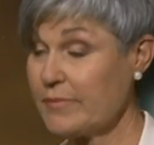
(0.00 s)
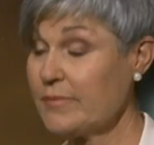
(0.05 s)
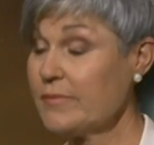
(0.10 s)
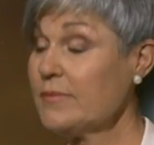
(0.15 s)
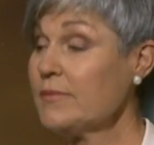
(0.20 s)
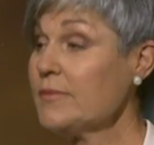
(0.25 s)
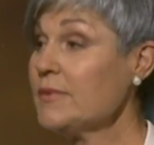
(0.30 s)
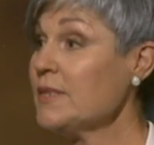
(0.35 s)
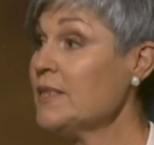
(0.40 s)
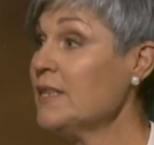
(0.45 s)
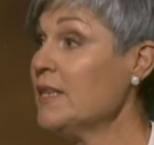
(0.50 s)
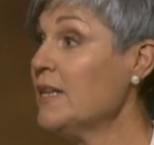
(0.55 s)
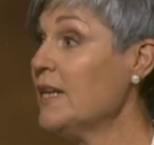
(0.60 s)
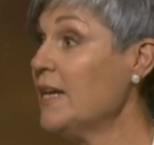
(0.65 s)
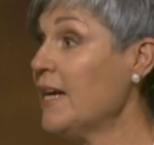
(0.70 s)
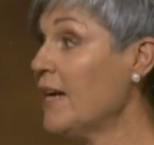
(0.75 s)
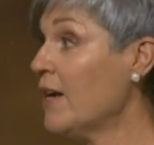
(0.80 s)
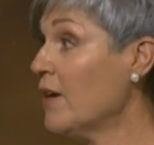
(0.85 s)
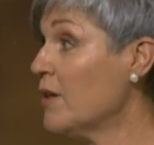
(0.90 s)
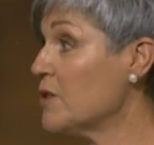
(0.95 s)
Mm.
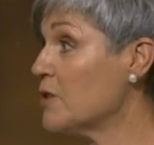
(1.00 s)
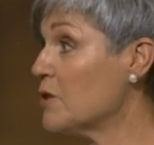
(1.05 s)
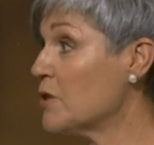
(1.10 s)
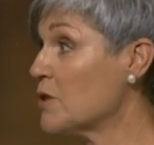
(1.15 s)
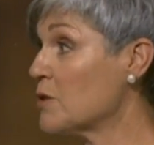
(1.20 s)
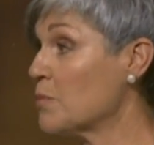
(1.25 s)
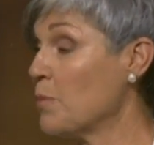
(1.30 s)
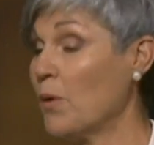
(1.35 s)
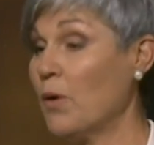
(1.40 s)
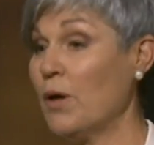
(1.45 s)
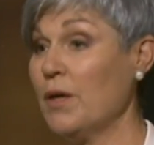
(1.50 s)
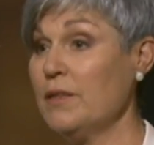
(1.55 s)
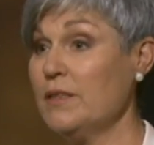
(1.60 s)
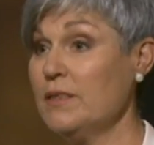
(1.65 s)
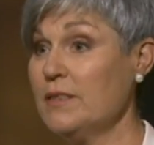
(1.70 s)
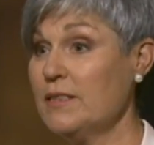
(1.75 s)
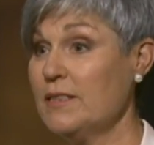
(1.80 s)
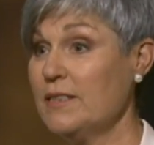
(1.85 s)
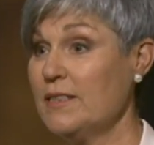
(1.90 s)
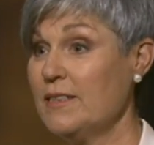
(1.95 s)
He goes to sport.
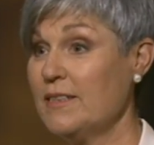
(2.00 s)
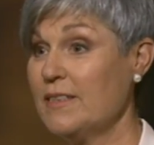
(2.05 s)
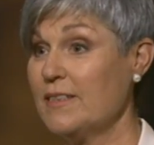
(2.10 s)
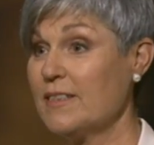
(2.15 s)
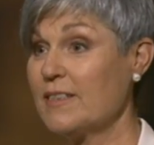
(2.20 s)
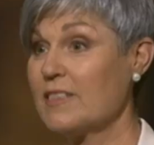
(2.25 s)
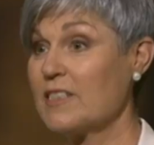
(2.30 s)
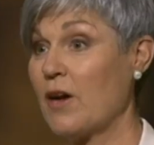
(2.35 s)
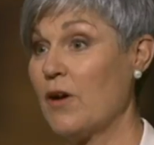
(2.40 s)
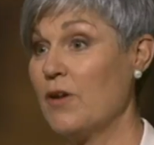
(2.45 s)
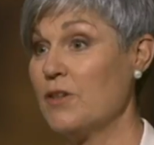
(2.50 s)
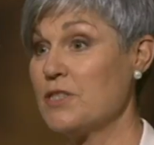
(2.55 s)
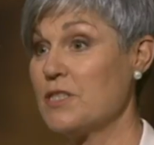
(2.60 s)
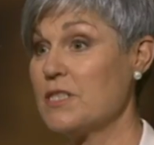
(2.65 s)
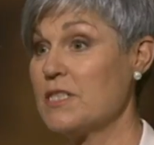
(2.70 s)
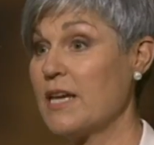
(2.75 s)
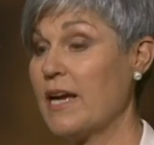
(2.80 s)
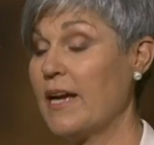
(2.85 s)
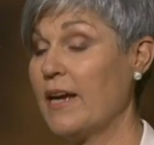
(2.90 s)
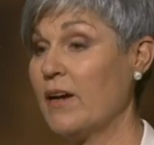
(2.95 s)
The coach
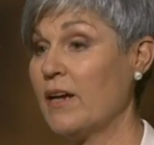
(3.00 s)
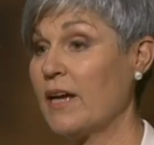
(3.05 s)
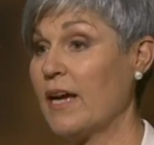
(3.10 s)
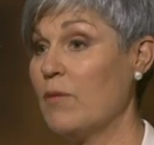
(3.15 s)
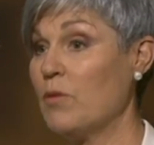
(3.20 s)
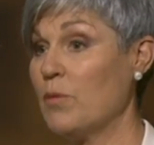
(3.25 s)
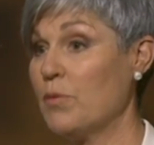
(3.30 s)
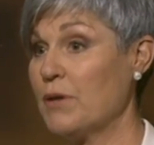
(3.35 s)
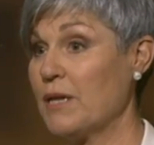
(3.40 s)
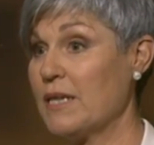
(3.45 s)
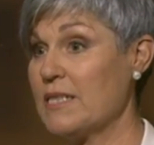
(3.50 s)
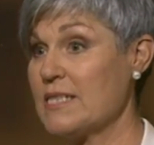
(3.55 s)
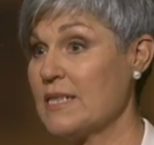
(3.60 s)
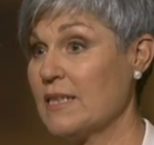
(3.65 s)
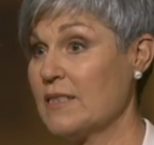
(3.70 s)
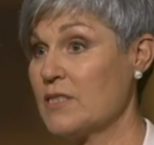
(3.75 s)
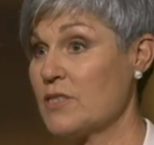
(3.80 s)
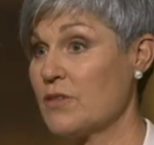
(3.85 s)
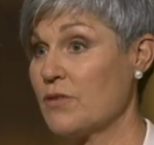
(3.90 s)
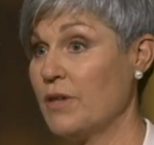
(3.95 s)
would say, OK, we'll put our
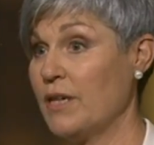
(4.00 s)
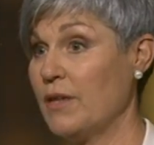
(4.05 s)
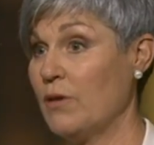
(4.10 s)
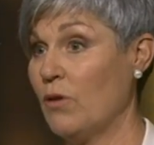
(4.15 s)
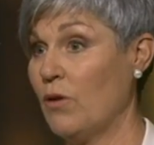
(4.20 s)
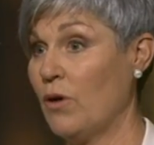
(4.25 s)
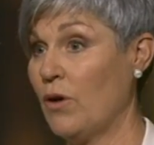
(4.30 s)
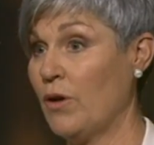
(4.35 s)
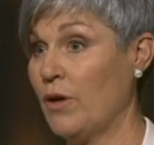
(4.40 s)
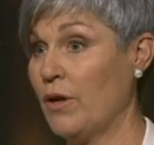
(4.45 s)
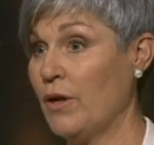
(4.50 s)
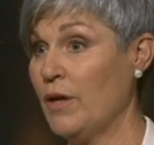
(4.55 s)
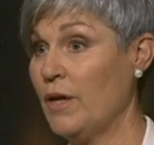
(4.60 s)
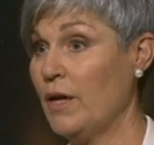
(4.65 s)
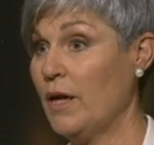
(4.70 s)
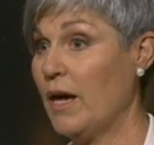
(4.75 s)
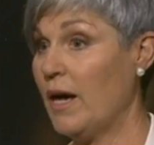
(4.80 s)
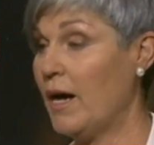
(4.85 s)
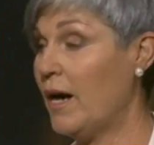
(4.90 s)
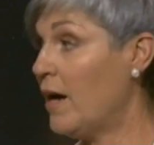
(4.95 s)
sunscreen on,
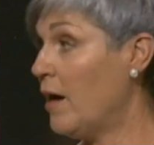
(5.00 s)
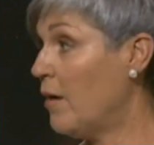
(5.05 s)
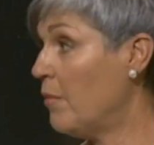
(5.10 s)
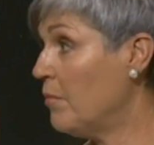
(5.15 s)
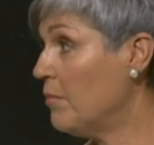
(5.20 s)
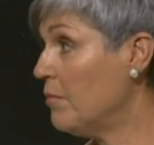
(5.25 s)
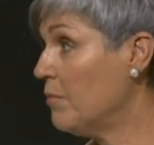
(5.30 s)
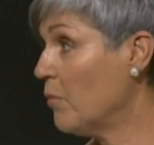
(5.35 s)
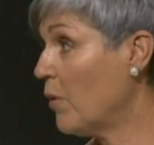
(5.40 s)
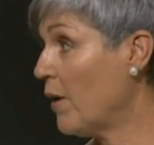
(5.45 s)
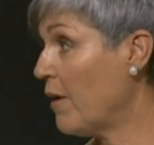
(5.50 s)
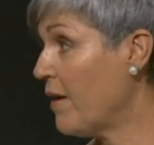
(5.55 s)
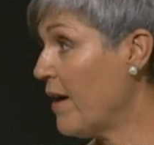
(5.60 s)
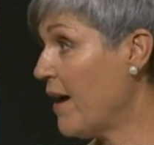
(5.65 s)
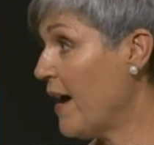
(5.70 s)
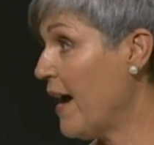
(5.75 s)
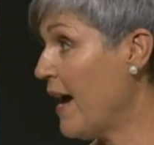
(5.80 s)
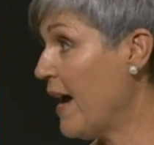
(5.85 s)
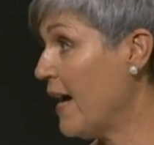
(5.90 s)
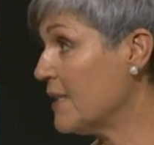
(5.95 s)
um, wear
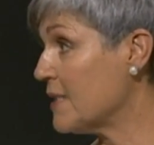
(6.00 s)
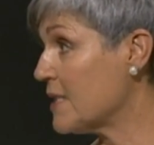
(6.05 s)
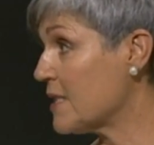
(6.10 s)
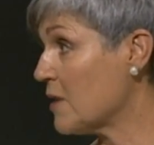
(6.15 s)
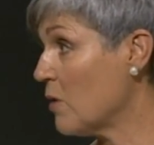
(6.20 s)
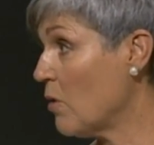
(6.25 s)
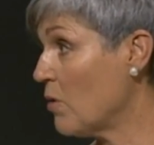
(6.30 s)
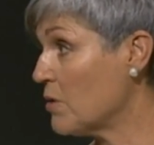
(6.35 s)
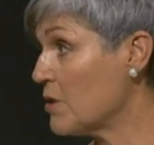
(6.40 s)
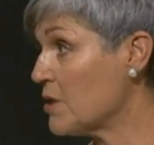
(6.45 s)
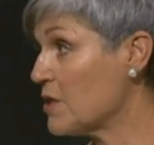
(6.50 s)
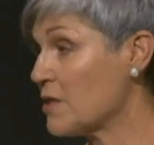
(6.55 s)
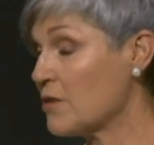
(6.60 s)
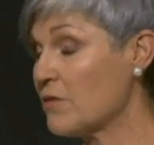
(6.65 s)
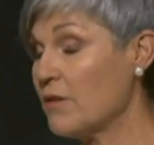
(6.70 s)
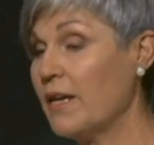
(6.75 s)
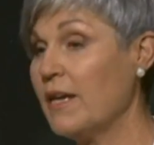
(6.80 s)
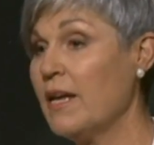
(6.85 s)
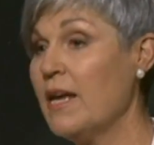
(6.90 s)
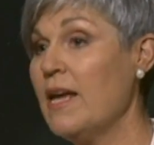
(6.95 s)
our hats, long
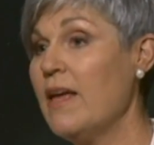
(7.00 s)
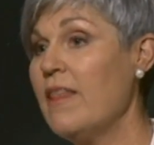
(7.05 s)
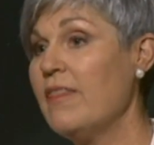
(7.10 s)
screen.